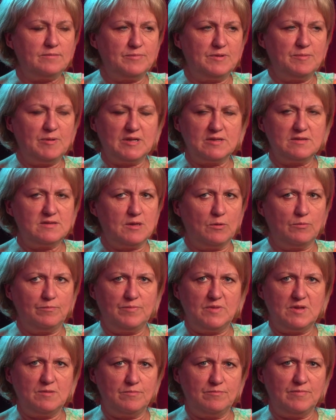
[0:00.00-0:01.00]
But
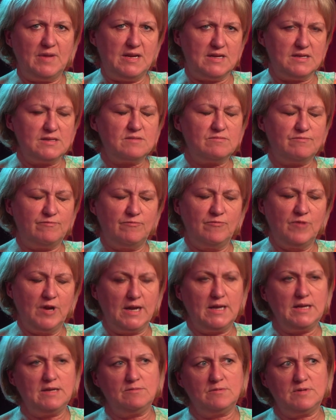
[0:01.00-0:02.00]
it is
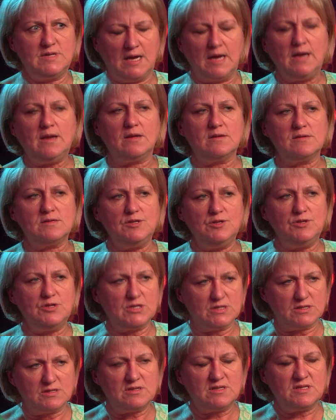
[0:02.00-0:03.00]
really tedious. You
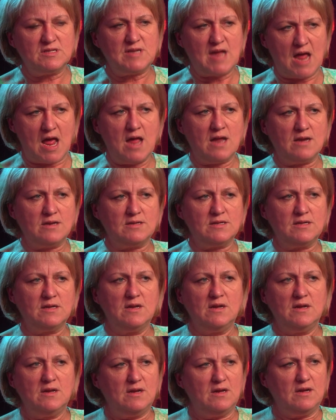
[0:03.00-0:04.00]
just stand
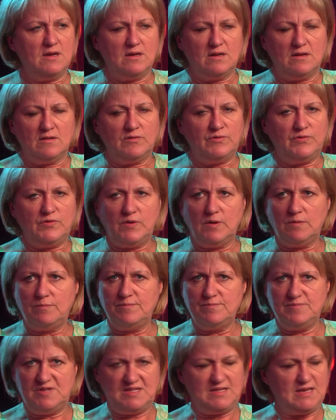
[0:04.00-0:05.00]
for
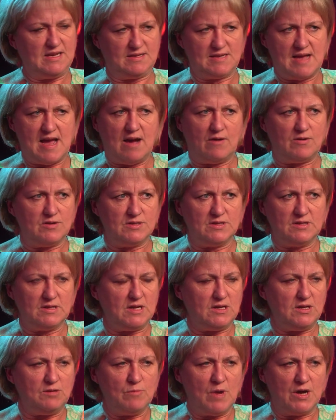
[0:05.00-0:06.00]
6 hours and
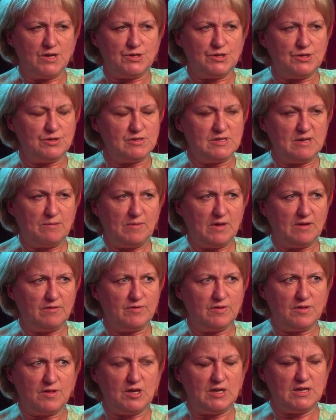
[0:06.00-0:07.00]
then you might shoot something
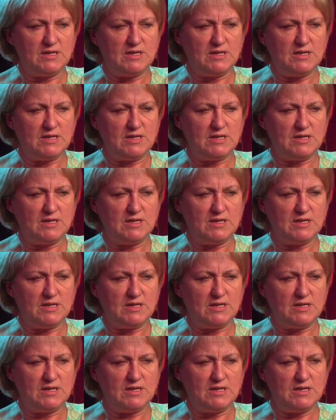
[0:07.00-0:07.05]
for 30